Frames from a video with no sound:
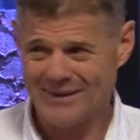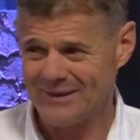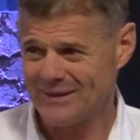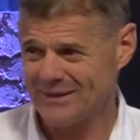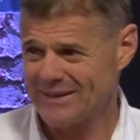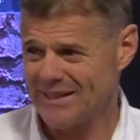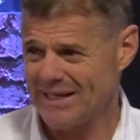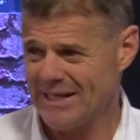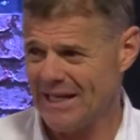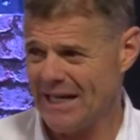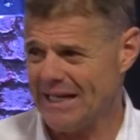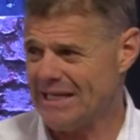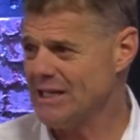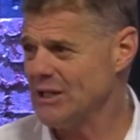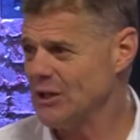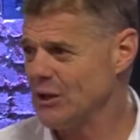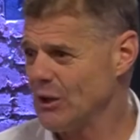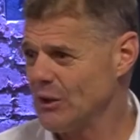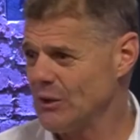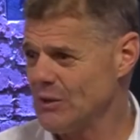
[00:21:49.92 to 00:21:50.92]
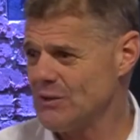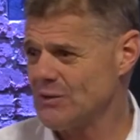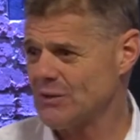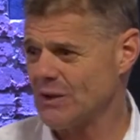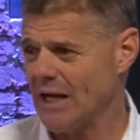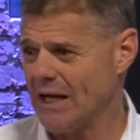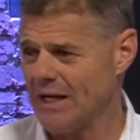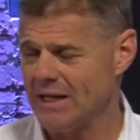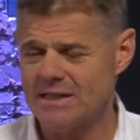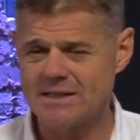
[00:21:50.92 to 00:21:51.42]
Okay, and he goes
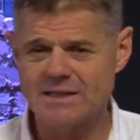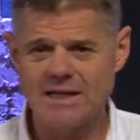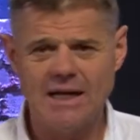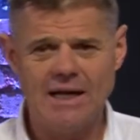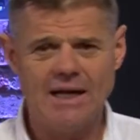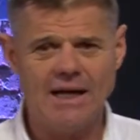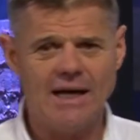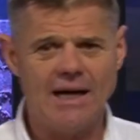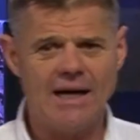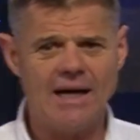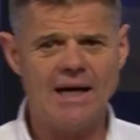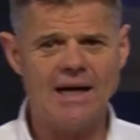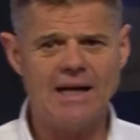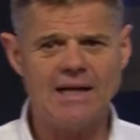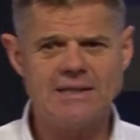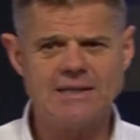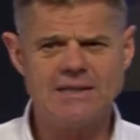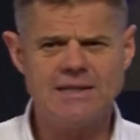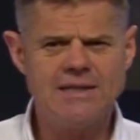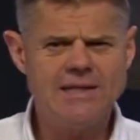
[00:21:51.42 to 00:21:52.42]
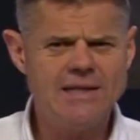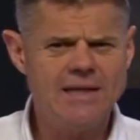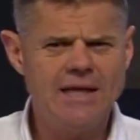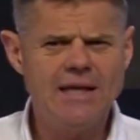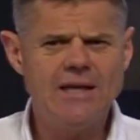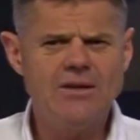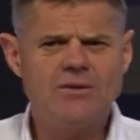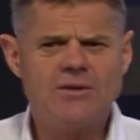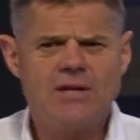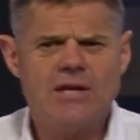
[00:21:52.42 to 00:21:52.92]
and
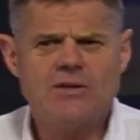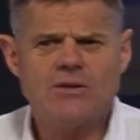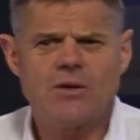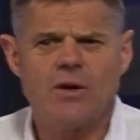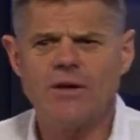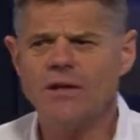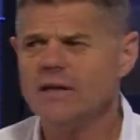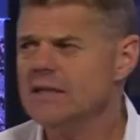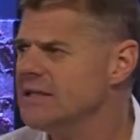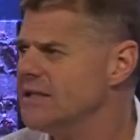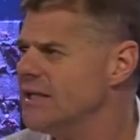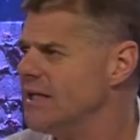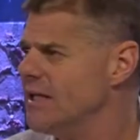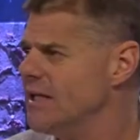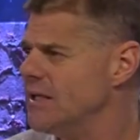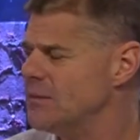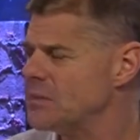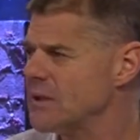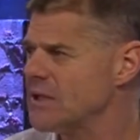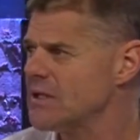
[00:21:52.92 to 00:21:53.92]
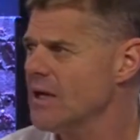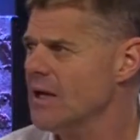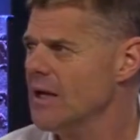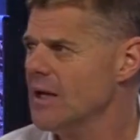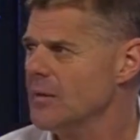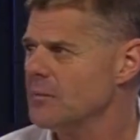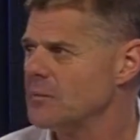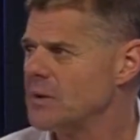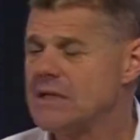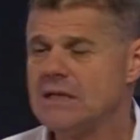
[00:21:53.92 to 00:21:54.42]
he's got a need, but
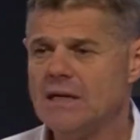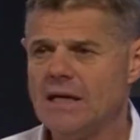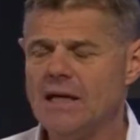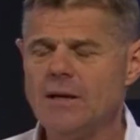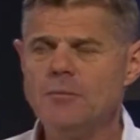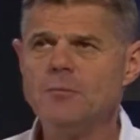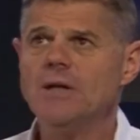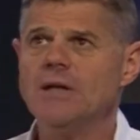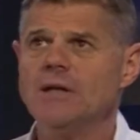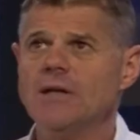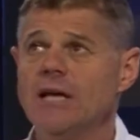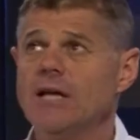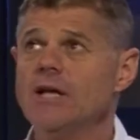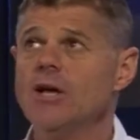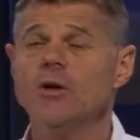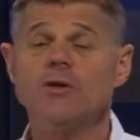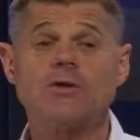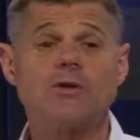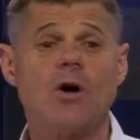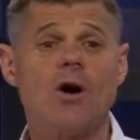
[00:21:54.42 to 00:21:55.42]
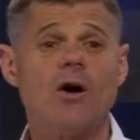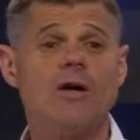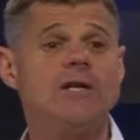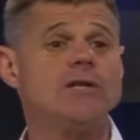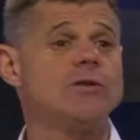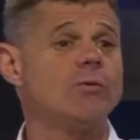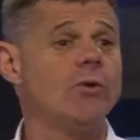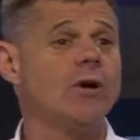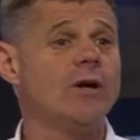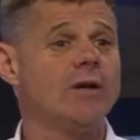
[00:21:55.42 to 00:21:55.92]
he knows God
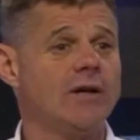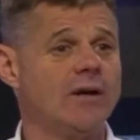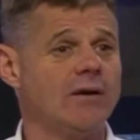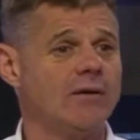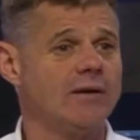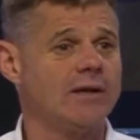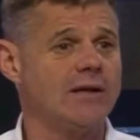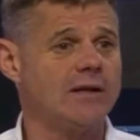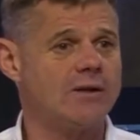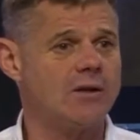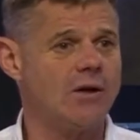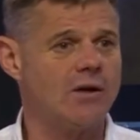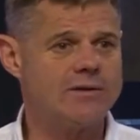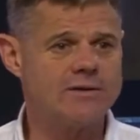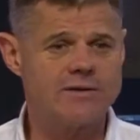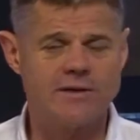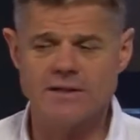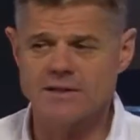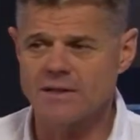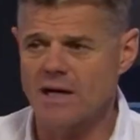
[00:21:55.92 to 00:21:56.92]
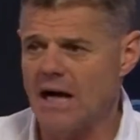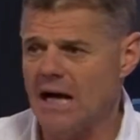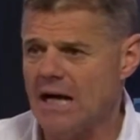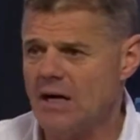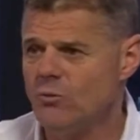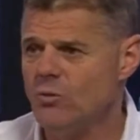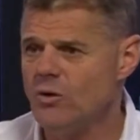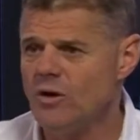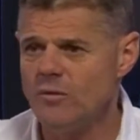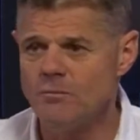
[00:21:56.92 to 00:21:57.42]
is working on it. God says,
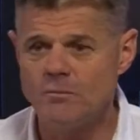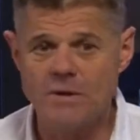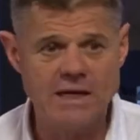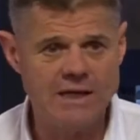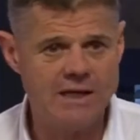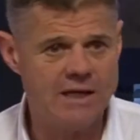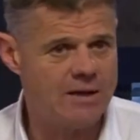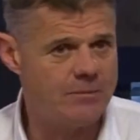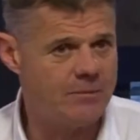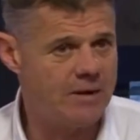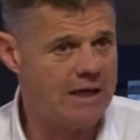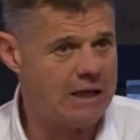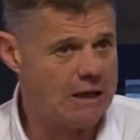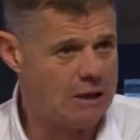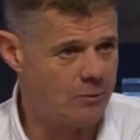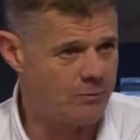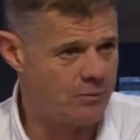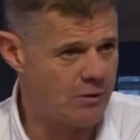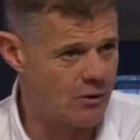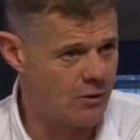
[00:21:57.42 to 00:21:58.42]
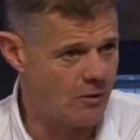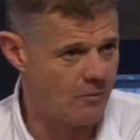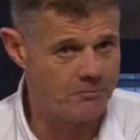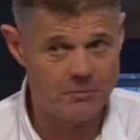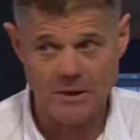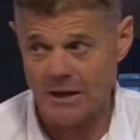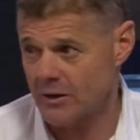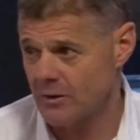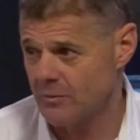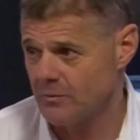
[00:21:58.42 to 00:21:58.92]
I will make him a helper
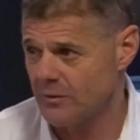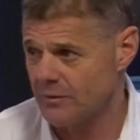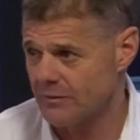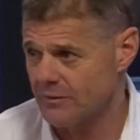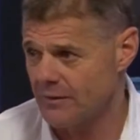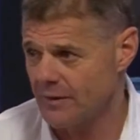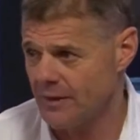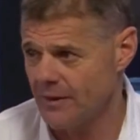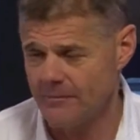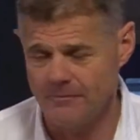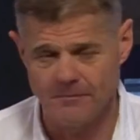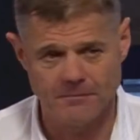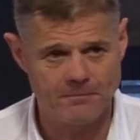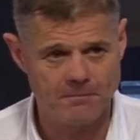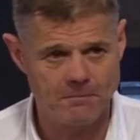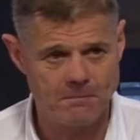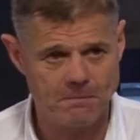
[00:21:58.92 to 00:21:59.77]
comparable to him.